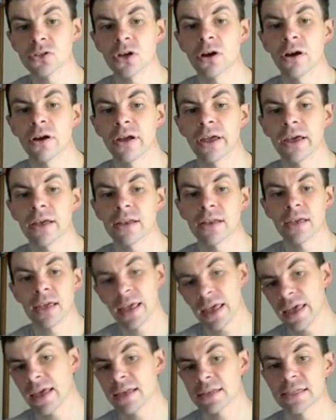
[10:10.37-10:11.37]
target,
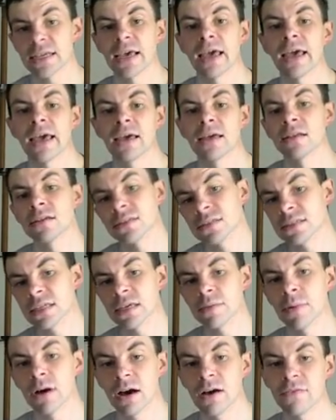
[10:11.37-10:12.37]
hit, and
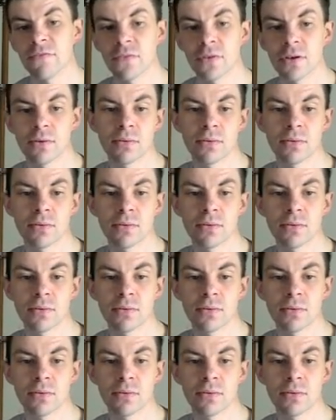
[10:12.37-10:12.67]
debuff,